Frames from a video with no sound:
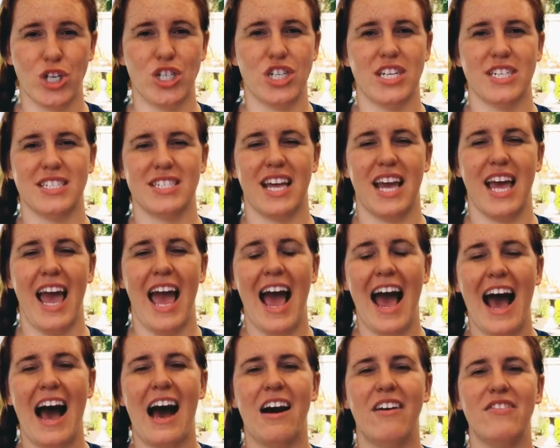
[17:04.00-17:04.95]
as they
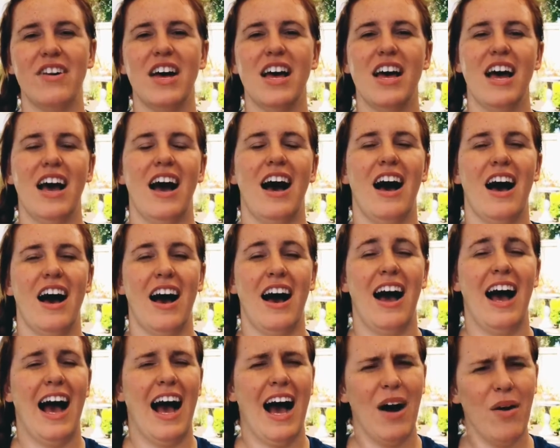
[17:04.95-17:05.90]
have. Uh,
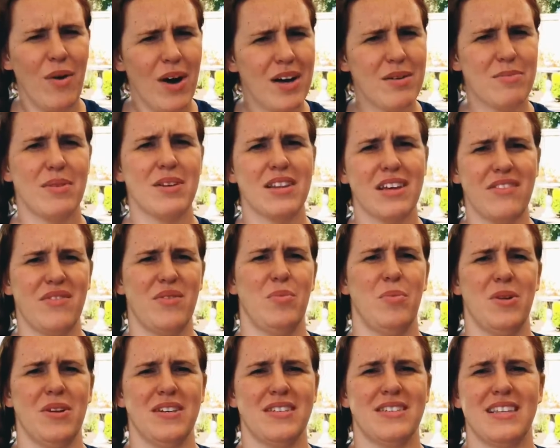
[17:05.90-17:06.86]
how
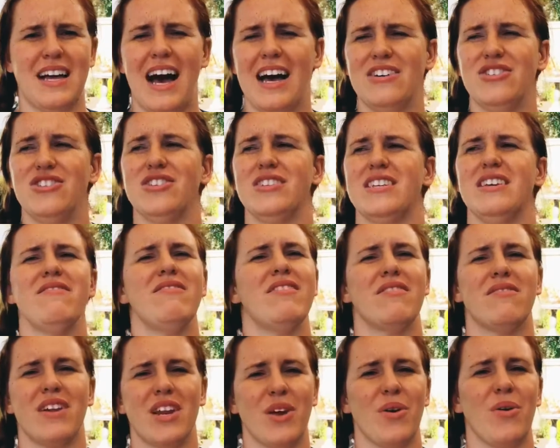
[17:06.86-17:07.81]
unbelievable is that? Just give the
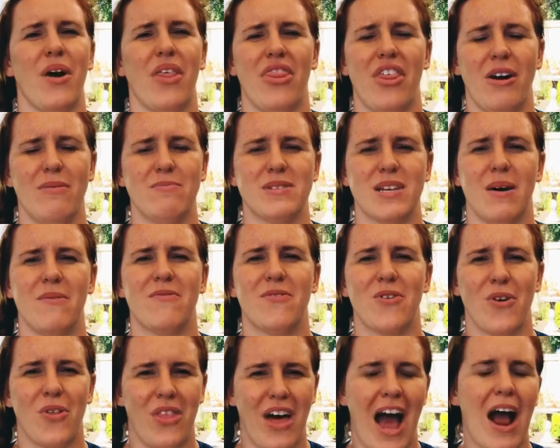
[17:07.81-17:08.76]
video a thumbs up
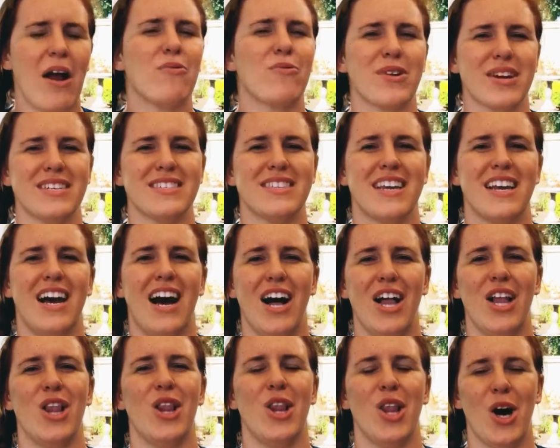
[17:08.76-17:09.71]
for that reason
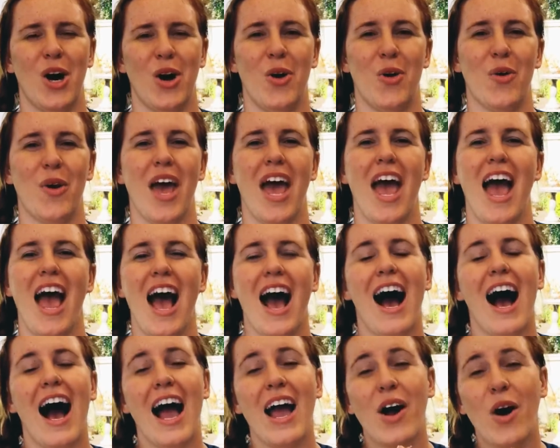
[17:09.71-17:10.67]
alone.
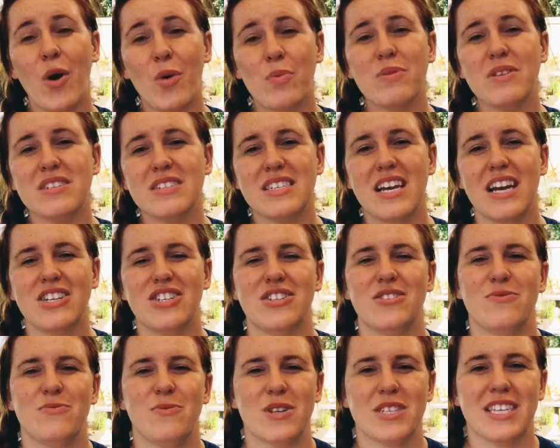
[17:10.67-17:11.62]
I hope this
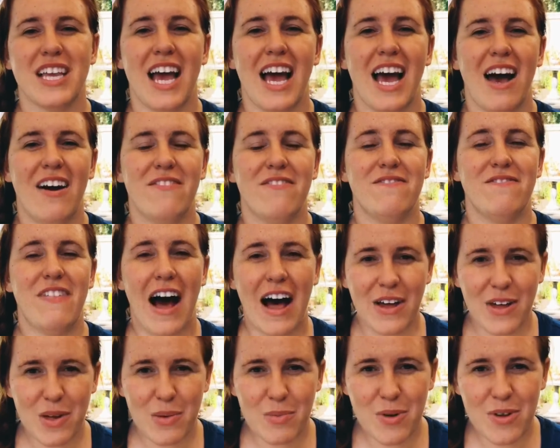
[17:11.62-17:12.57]
was a
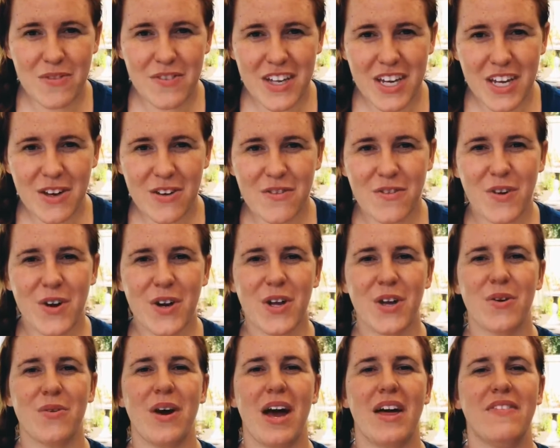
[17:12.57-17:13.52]
valuable video for
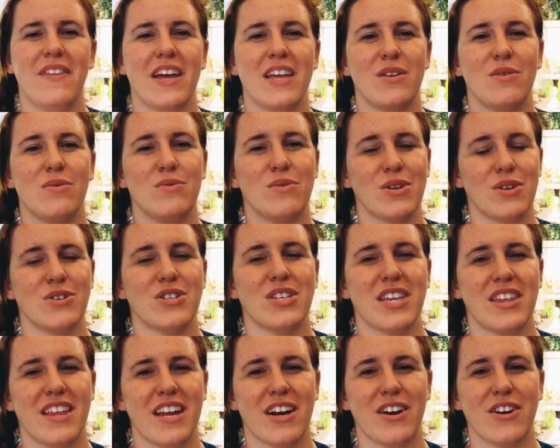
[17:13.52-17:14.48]
you and that you learned a
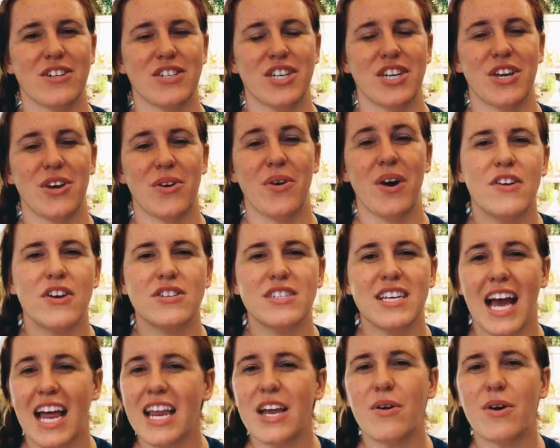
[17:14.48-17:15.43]
thing or two. If there's
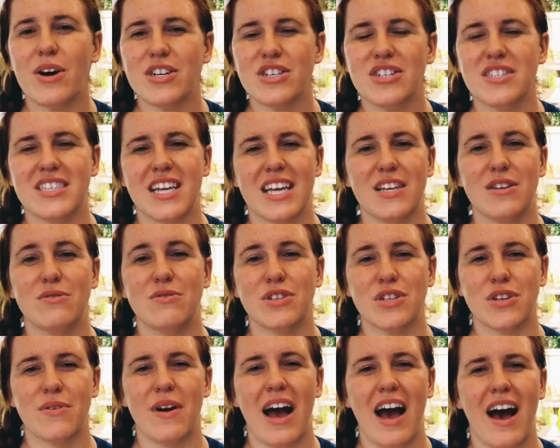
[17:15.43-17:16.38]
any questions that you
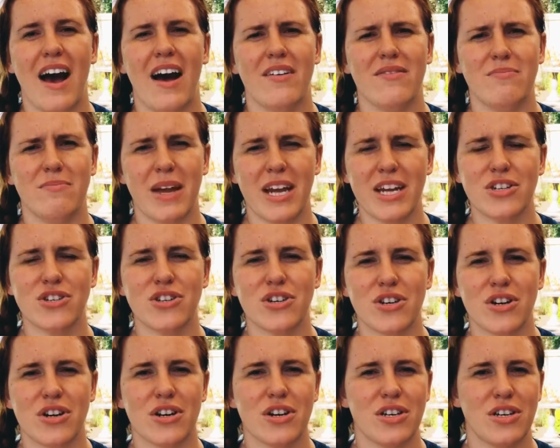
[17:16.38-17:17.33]
do have, make
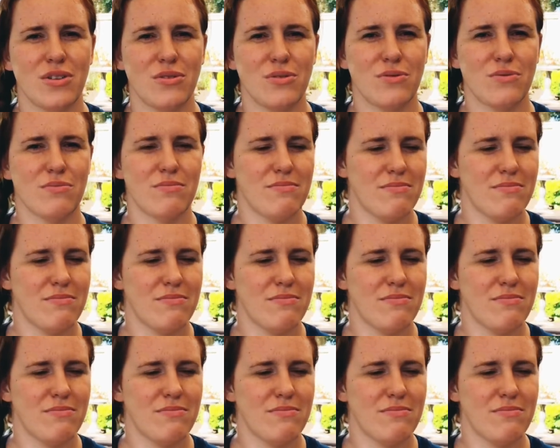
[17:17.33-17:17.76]
sure you